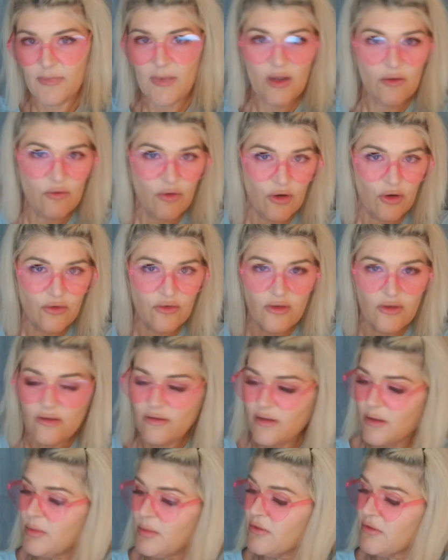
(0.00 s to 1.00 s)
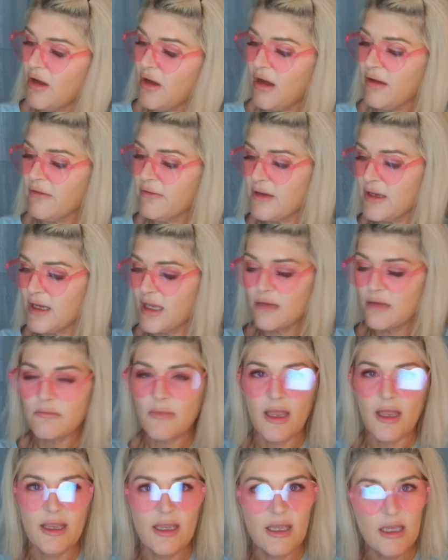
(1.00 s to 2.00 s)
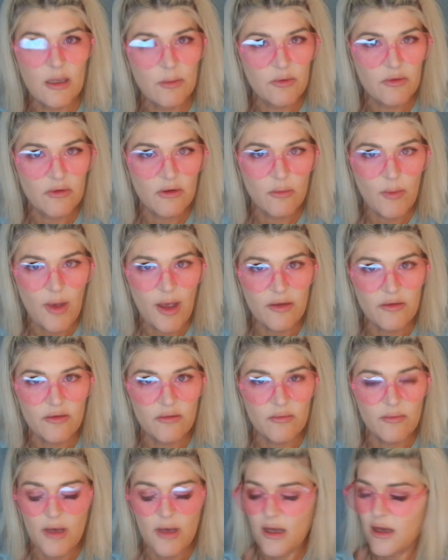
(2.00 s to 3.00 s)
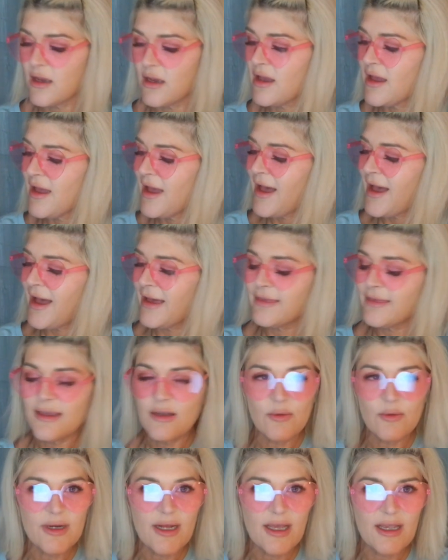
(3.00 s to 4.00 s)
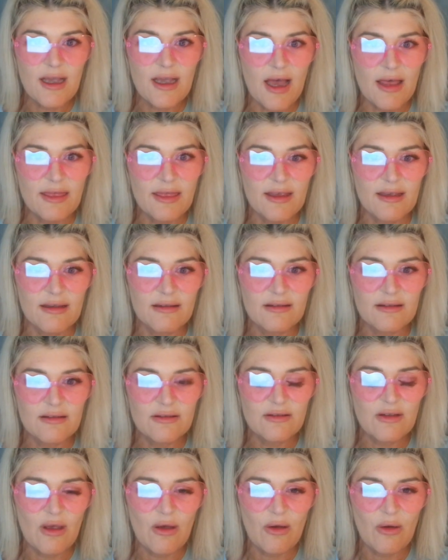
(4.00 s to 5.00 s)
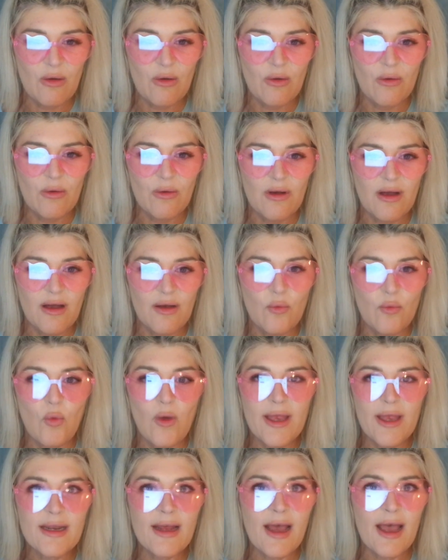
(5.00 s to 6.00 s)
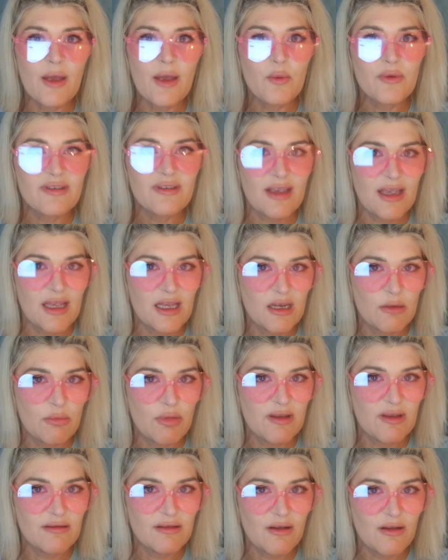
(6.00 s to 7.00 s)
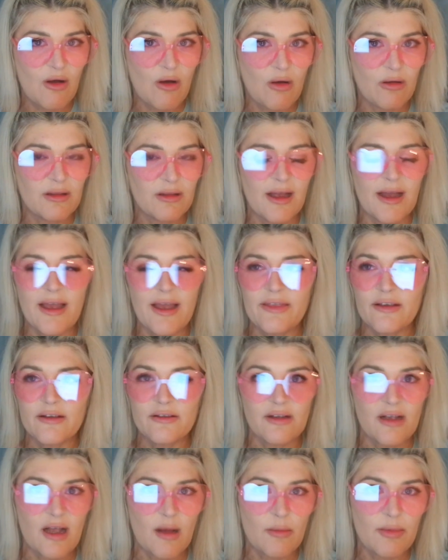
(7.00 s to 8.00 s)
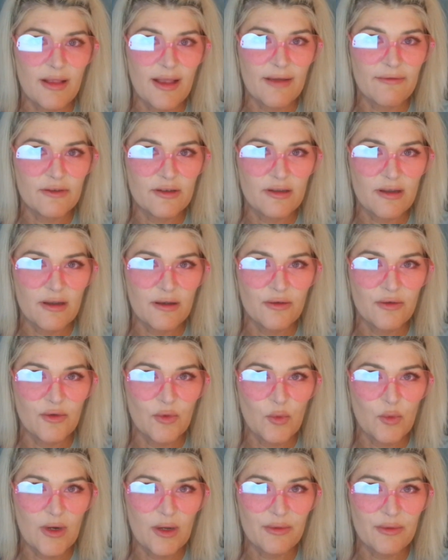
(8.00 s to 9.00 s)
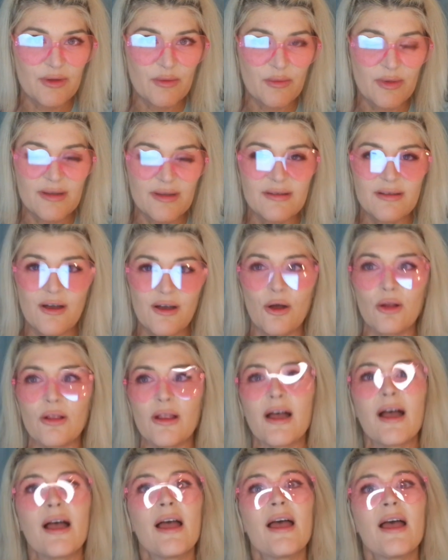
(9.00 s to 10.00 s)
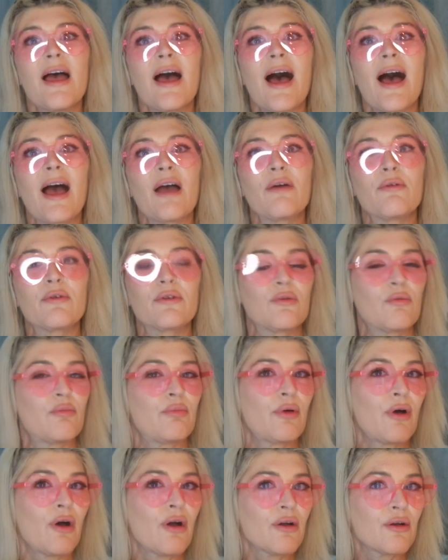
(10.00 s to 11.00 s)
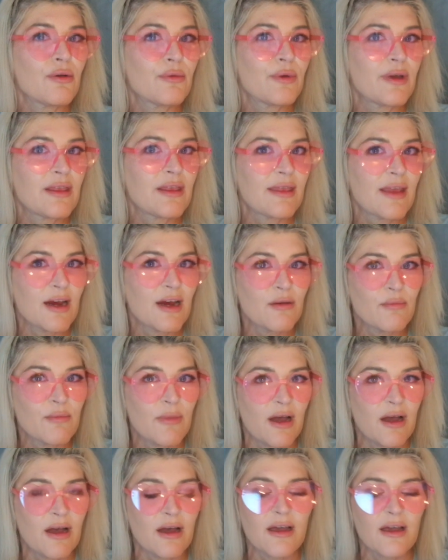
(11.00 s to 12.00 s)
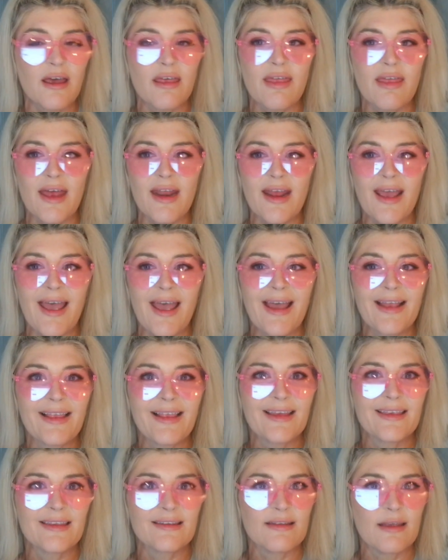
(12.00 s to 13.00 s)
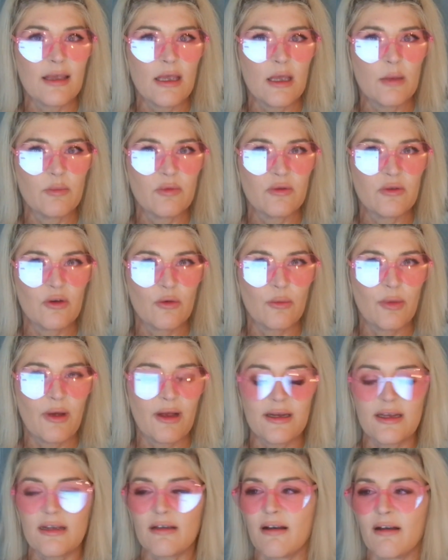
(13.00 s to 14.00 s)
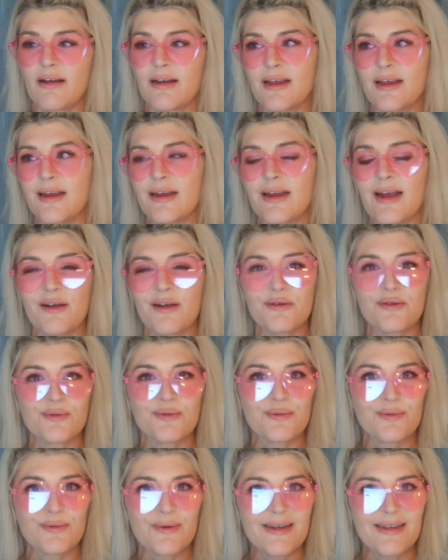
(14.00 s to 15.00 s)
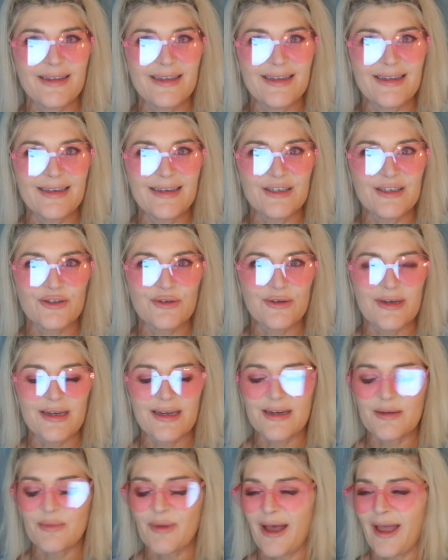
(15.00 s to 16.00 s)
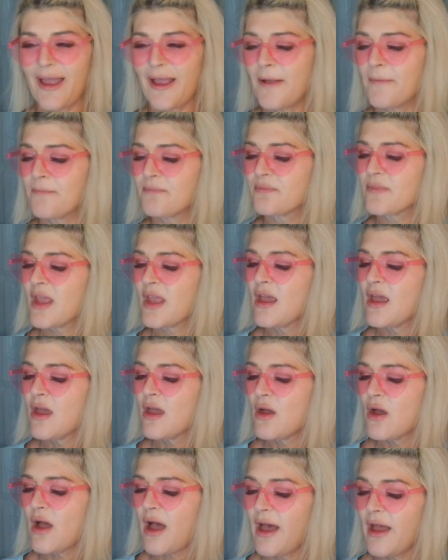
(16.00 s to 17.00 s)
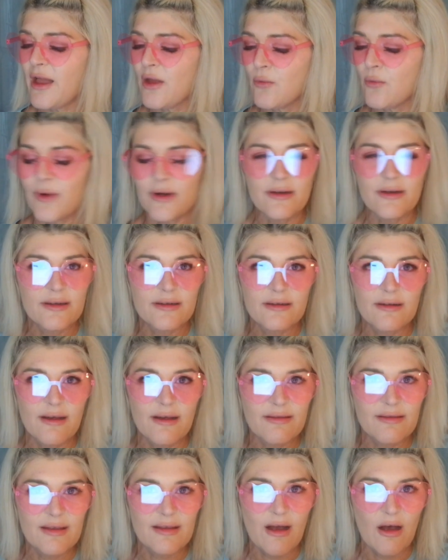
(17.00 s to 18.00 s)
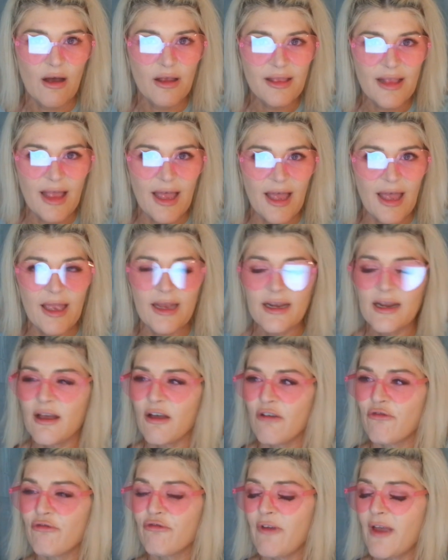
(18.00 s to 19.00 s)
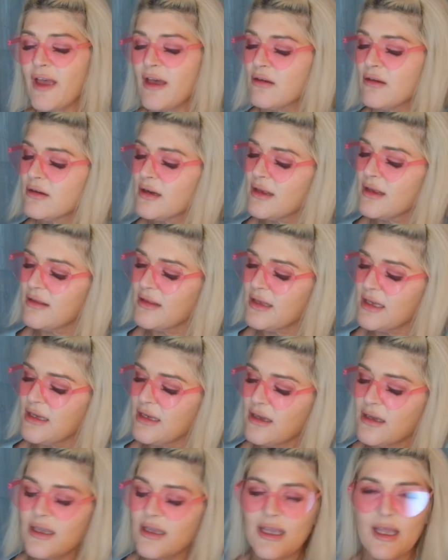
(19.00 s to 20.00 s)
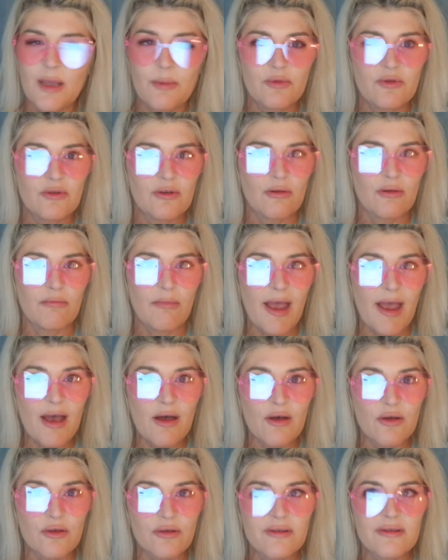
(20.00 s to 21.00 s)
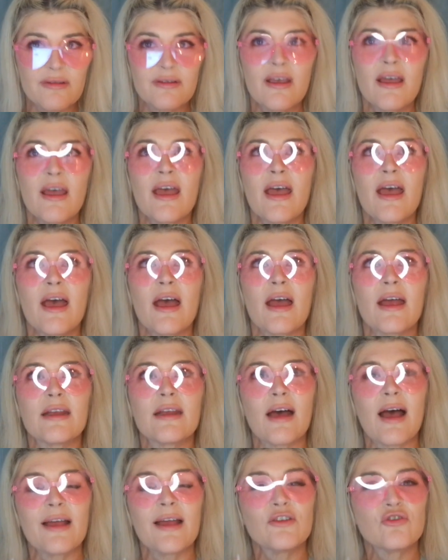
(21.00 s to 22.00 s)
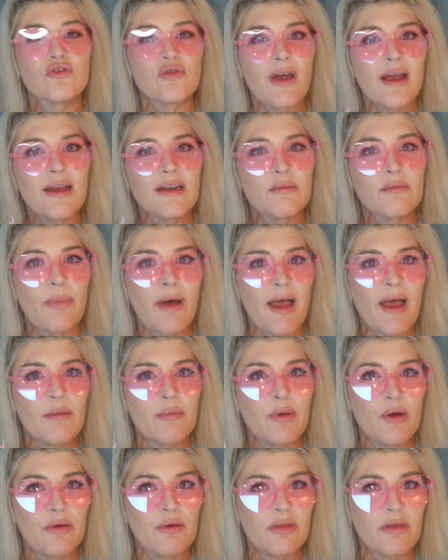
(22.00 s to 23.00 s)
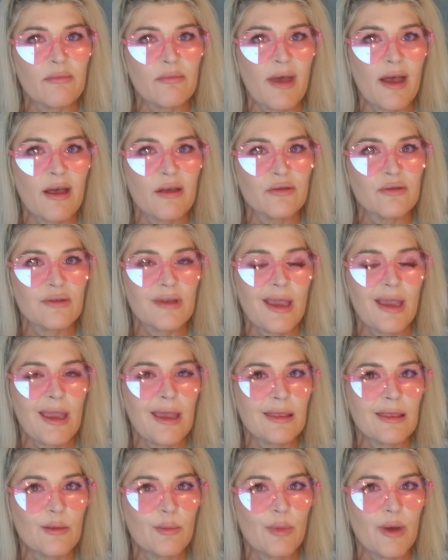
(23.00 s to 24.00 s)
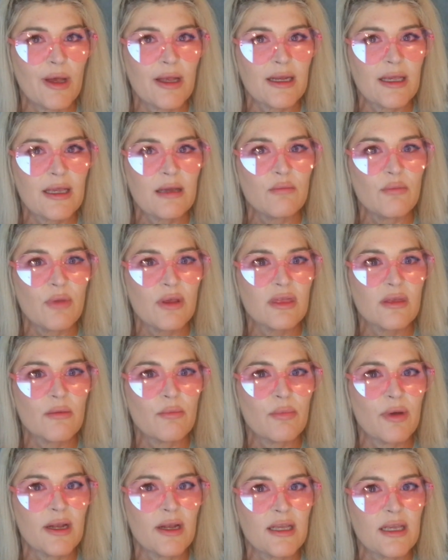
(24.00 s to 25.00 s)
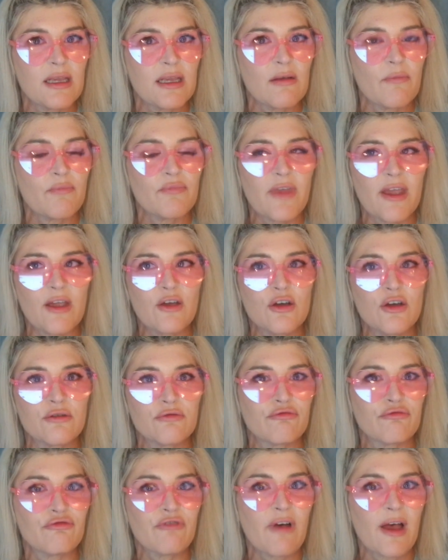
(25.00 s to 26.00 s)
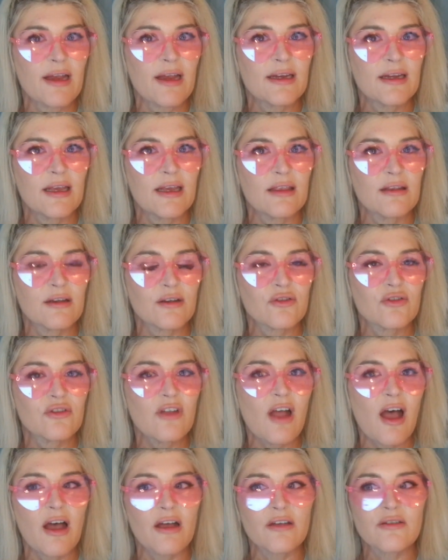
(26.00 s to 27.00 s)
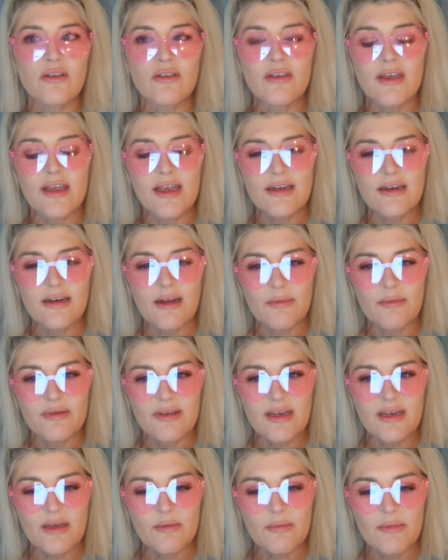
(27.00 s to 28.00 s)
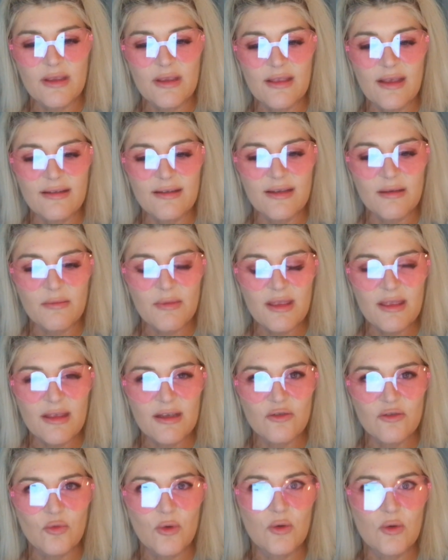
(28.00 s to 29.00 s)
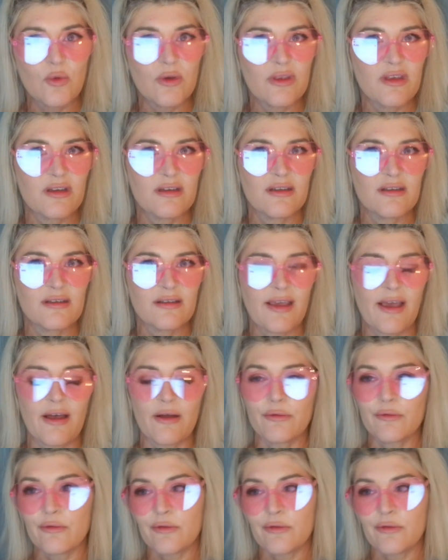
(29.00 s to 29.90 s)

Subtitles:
First, a sip of coffee in my hipster mouse mug. I think when I got this, so when I was in Pensacola, and there's a couple episodes from when I was in Pensacola, I was borrowing their mug that had like this hipster bunny on it, and I was really intrigued by it. I went online, found the hipster mouse, and I tried to buy both the mouse and the bunny, but the bunny, they couldn't find it in their stock, so they ended up sent me this one with a discount.